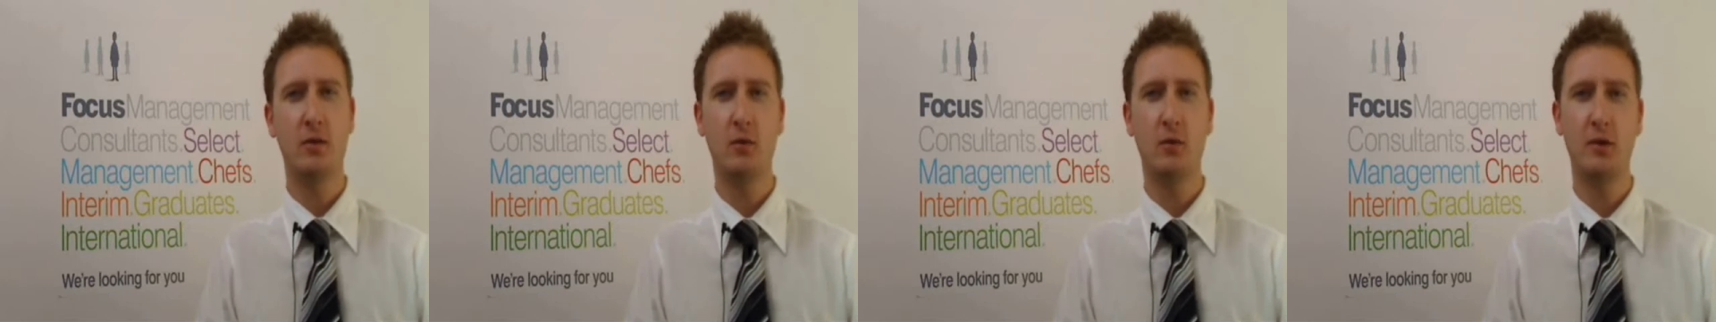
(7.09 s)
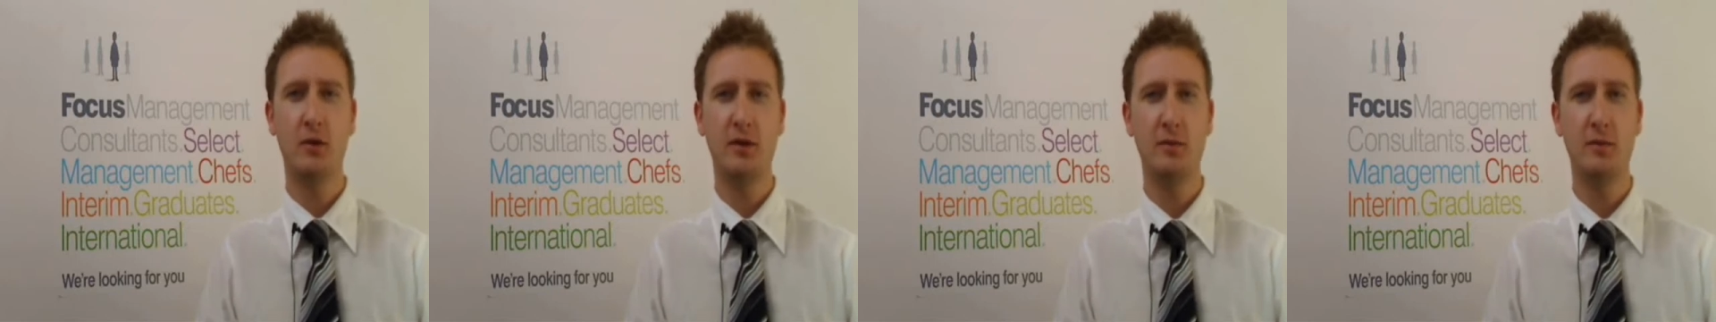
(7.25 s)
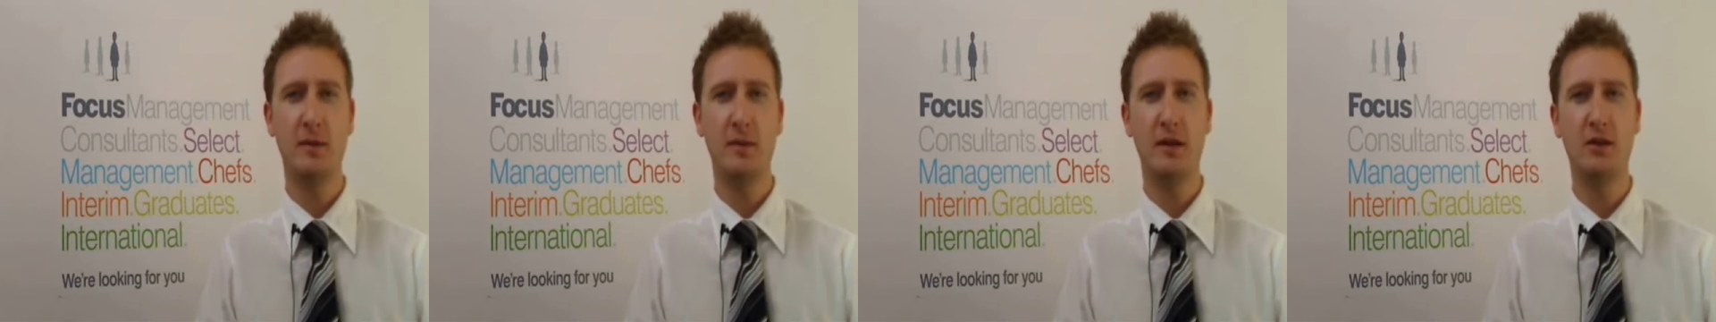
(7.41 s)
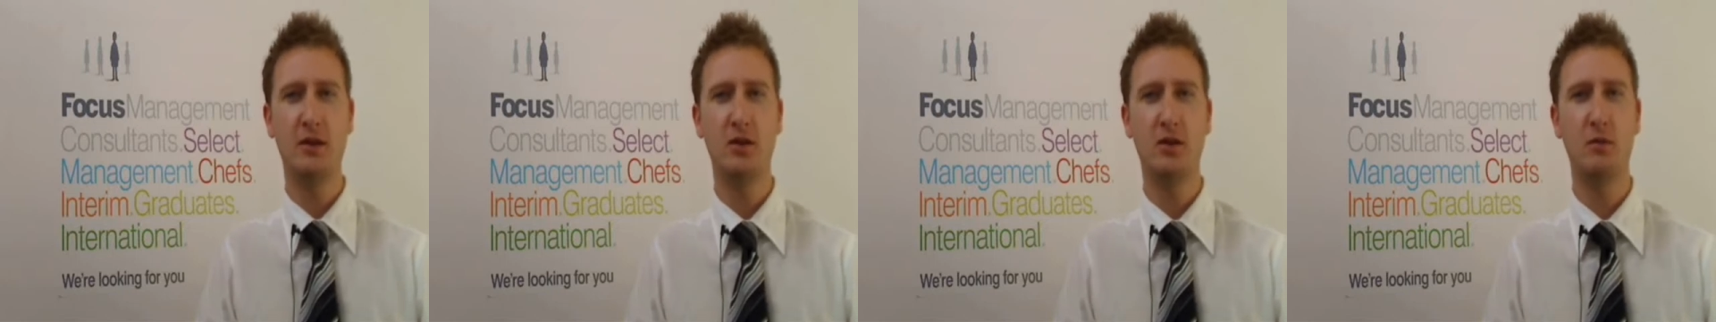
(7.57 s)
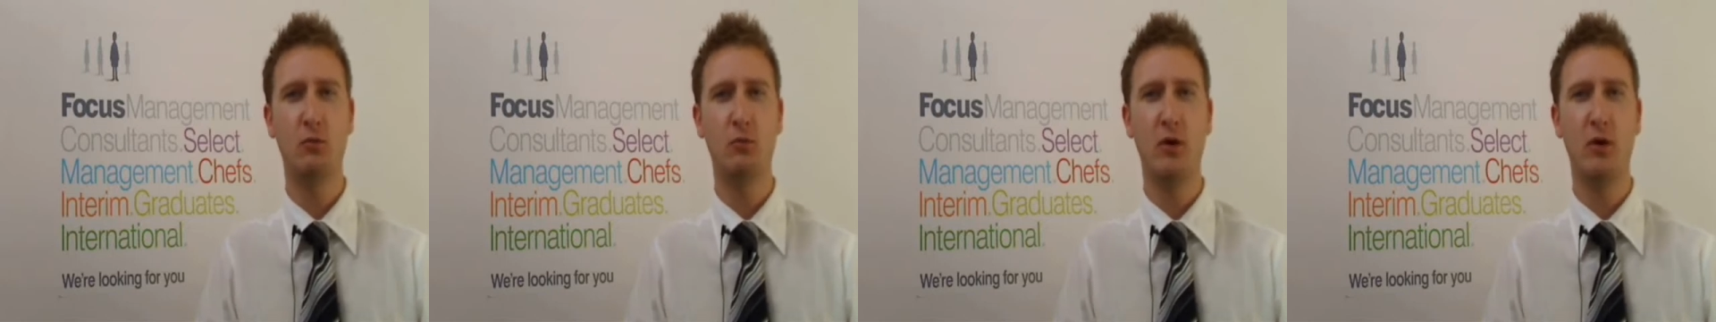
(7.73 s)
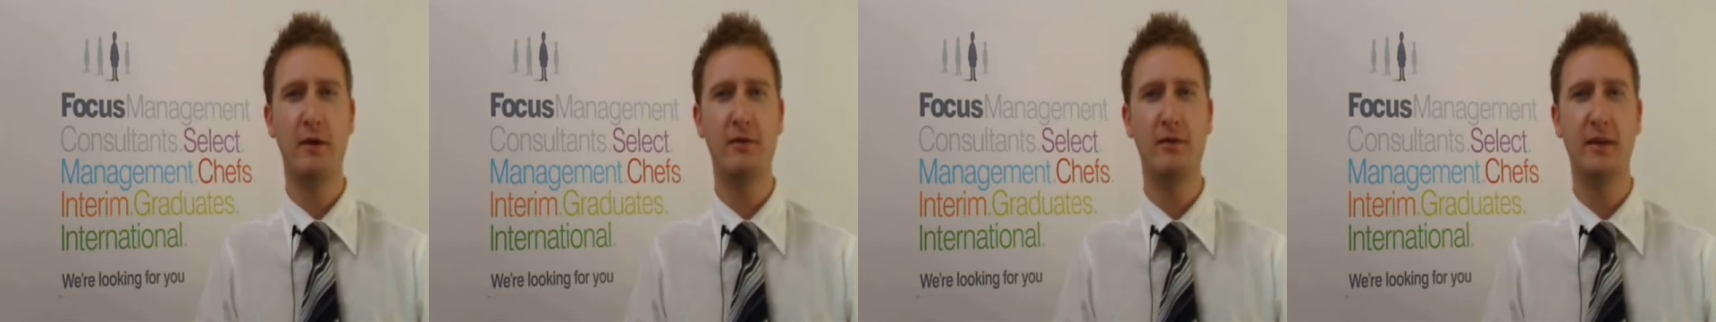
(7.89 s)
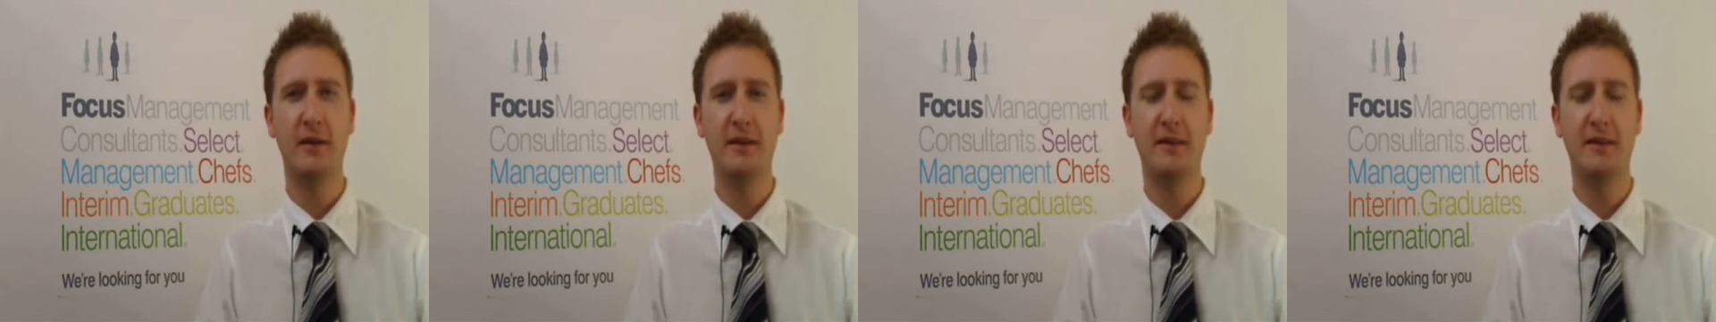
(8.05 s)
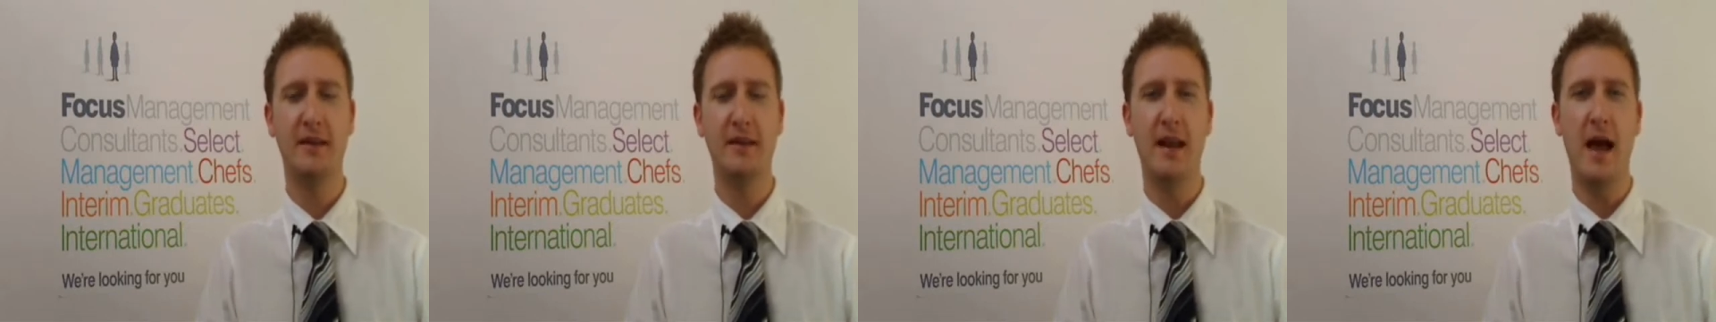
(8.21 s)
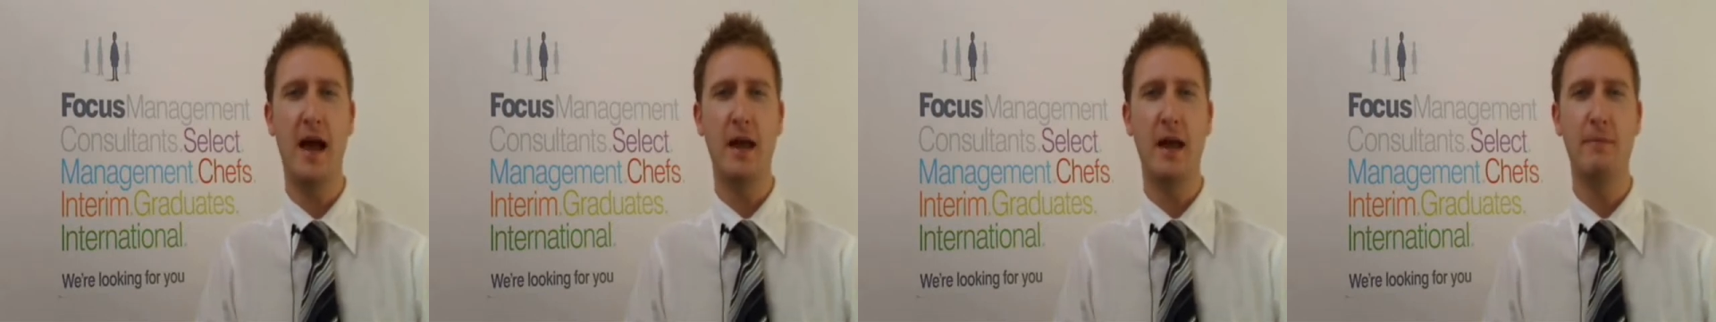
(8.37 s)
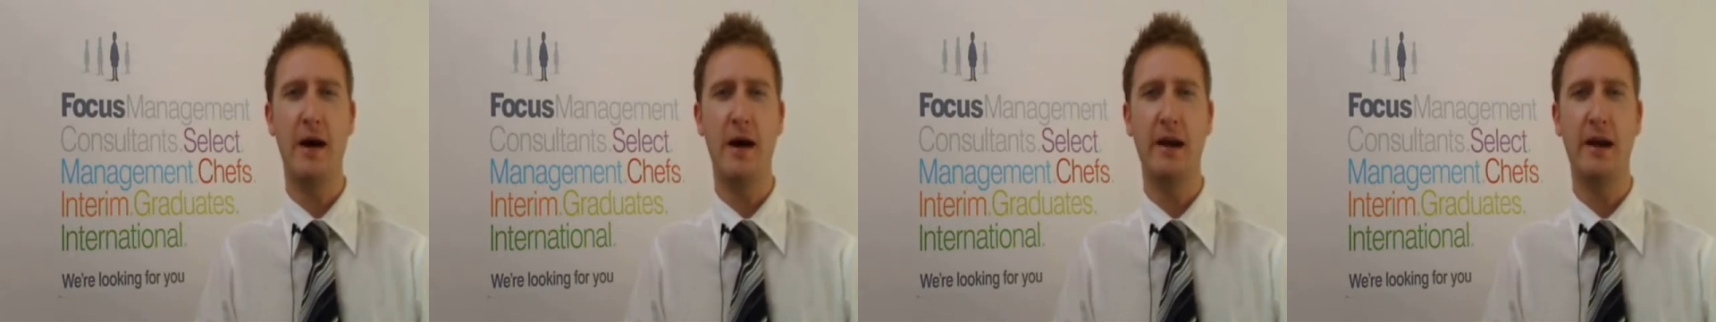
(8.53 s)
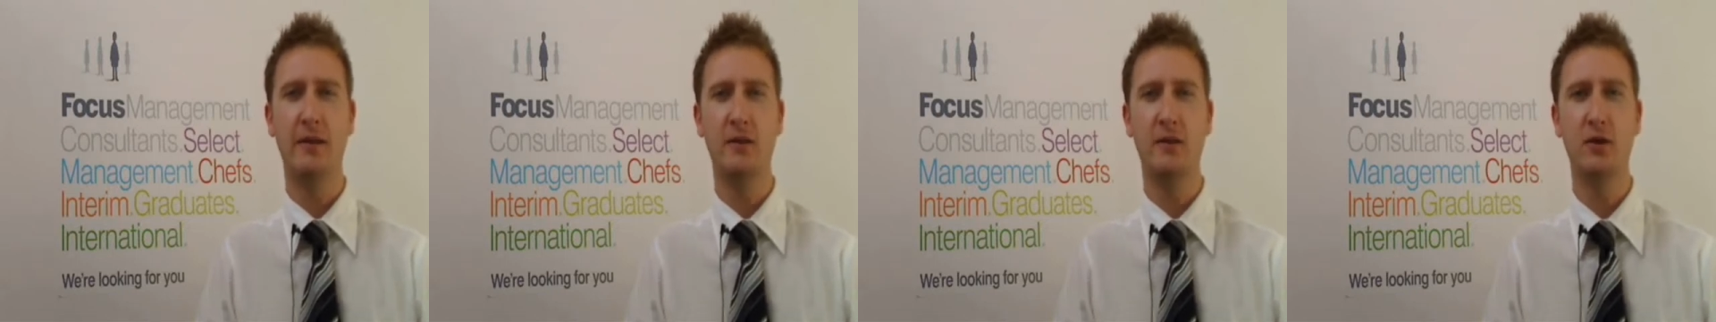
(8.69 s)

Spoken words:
I'll just speak to you briefly today about